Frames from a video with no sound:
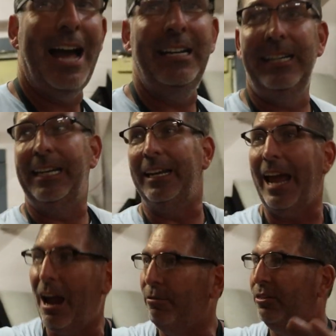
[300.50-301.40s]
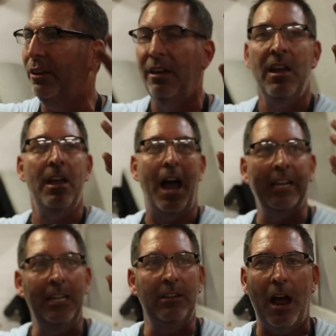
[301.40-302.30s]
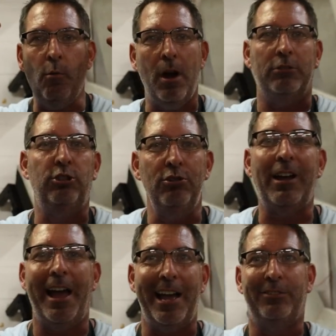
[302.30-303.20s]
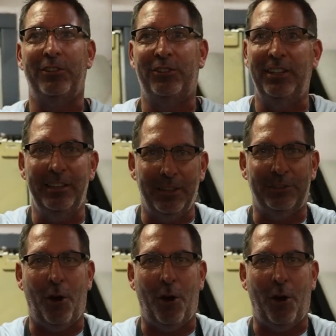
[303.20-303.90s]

I need to get everything. I need. I want you guys to see this